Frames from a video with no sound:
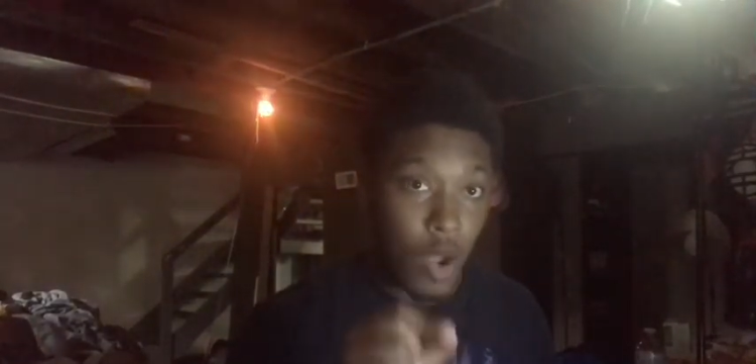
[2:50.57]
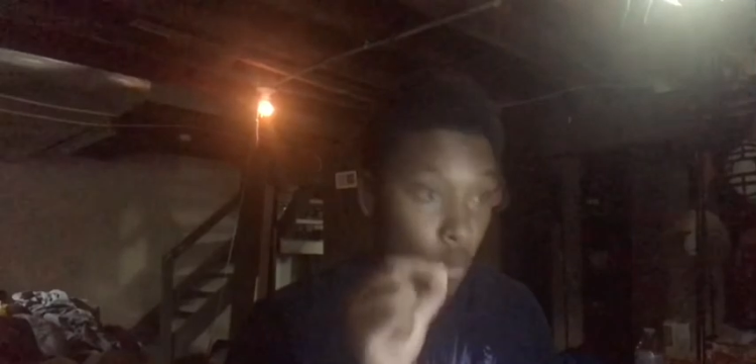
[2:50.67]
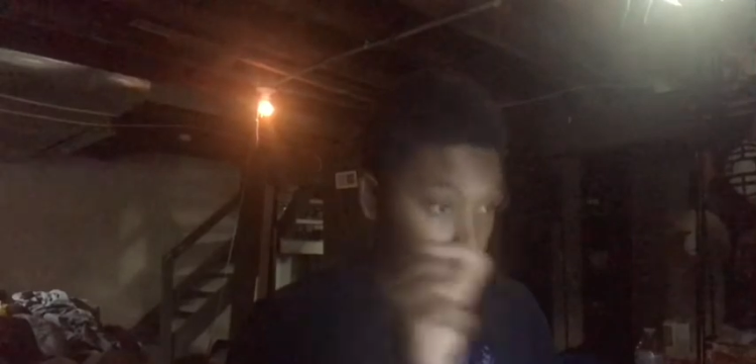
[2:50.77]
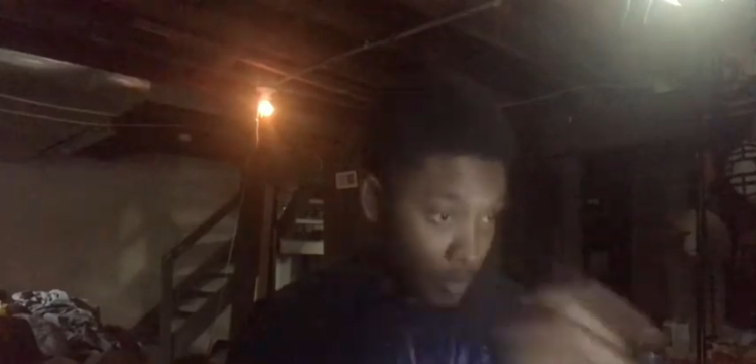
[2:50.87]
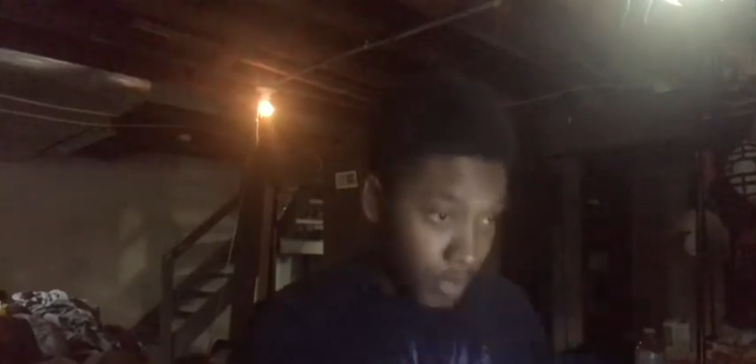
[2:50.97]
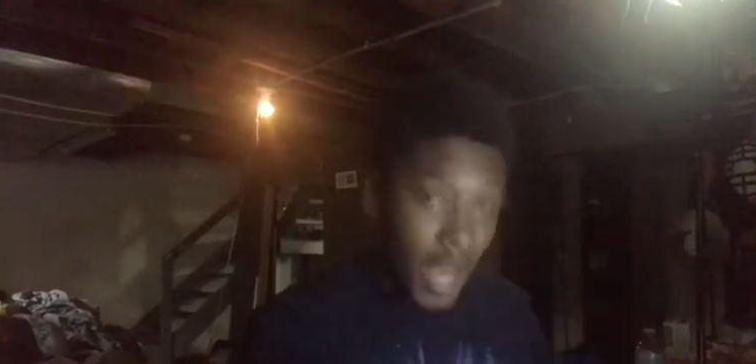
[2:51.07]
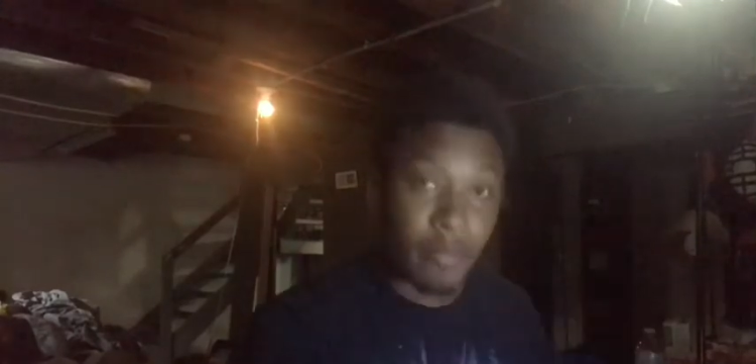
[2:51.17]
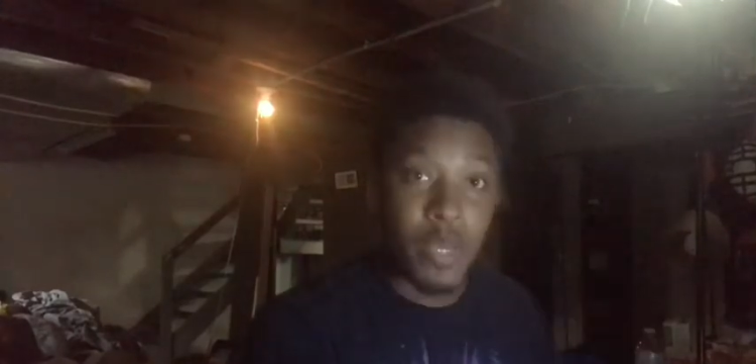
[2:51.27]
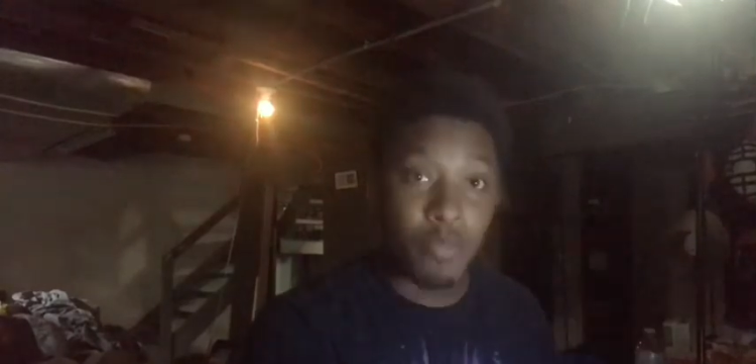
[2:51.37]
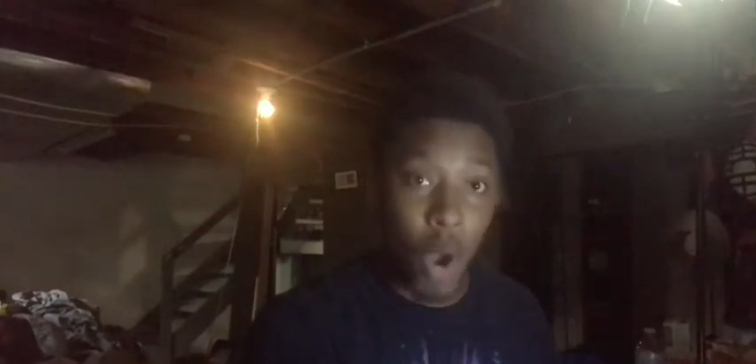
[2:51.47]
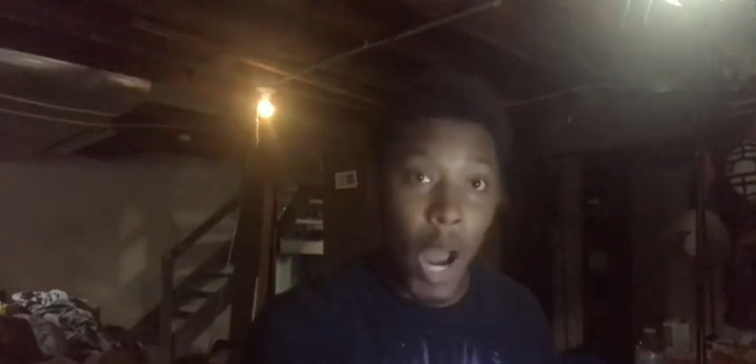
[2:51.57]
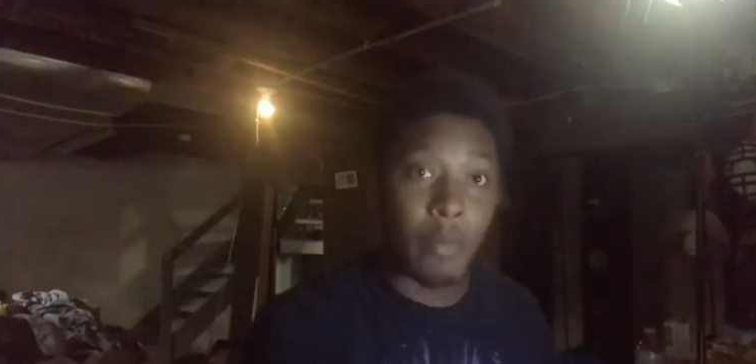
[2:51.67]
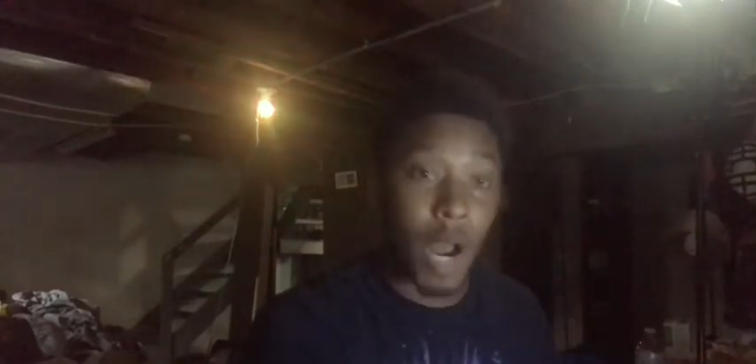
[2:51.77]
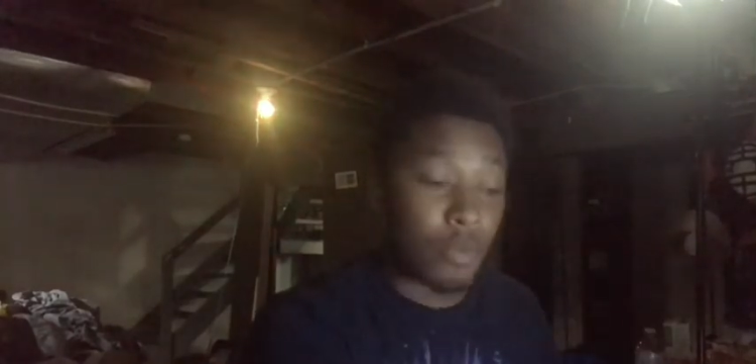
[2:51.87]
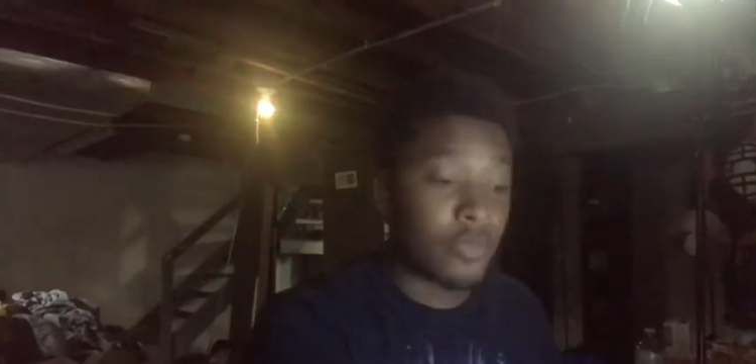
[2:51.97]
which black people, I'm
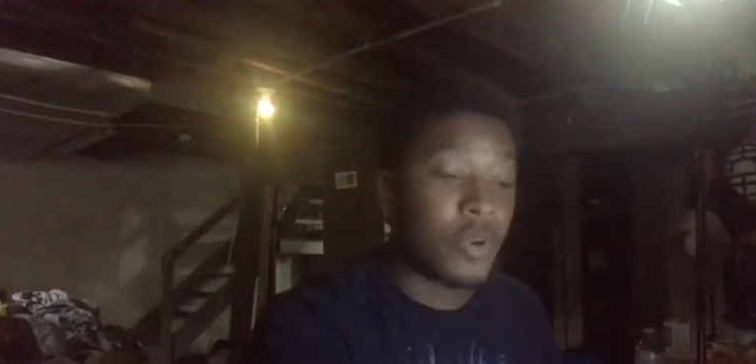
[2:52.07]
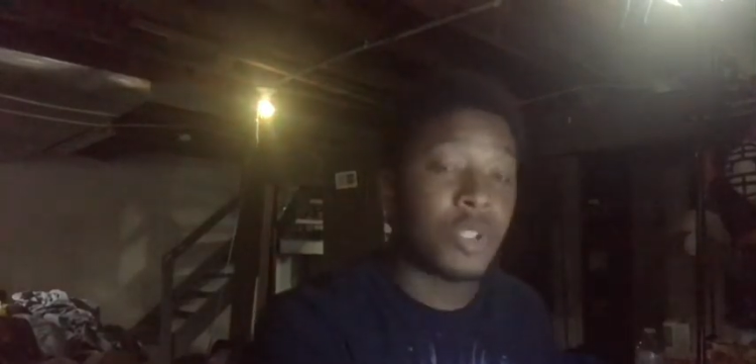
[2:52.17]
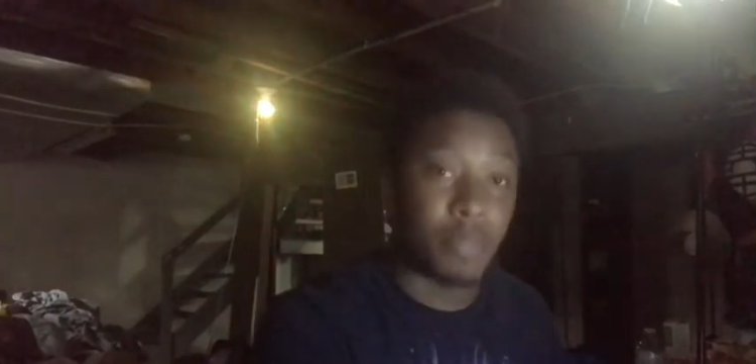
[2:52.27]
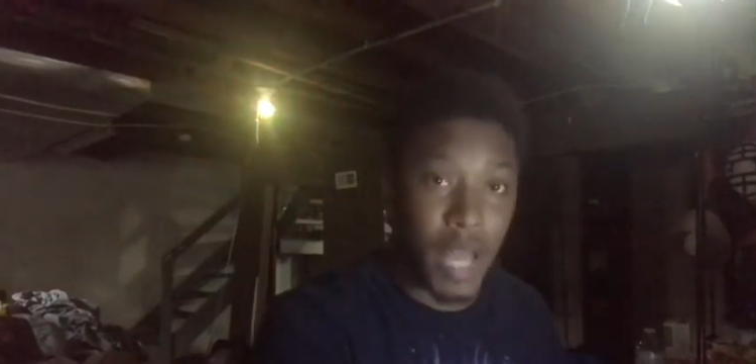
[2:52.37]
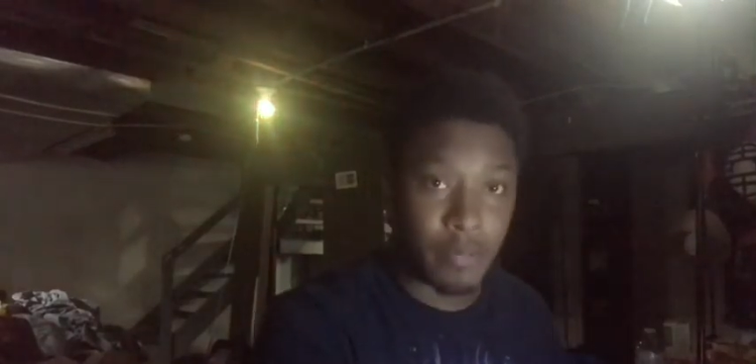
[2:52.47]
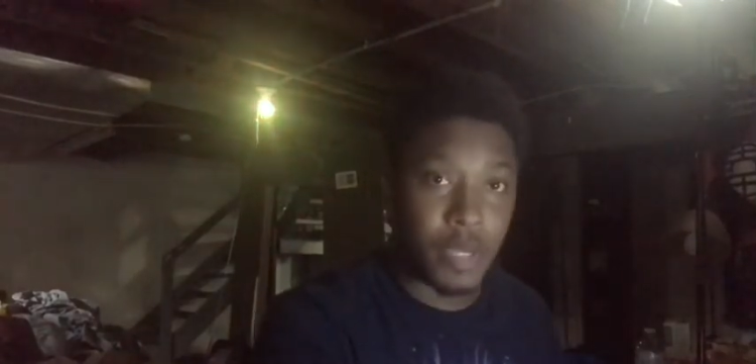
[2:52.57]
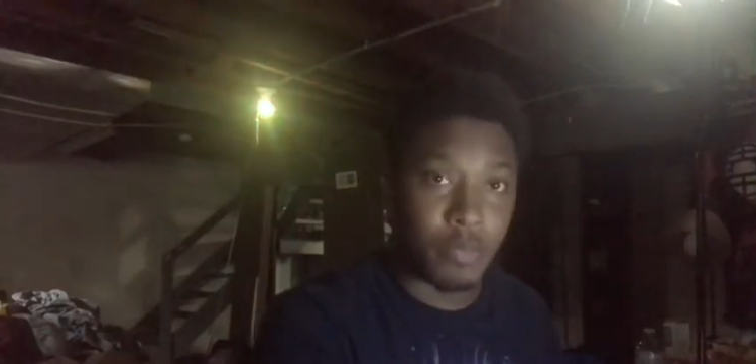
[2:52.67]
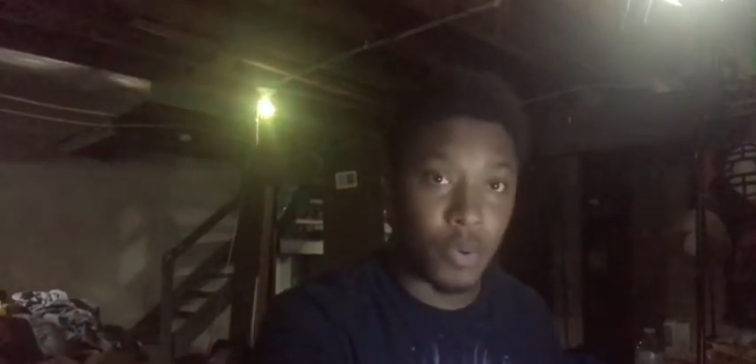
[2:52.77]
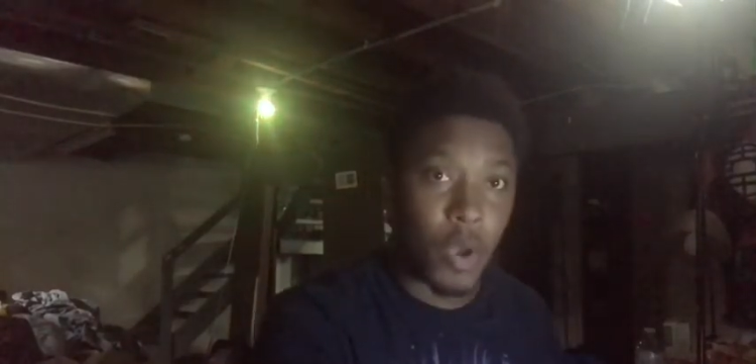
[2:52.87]
referring to black people,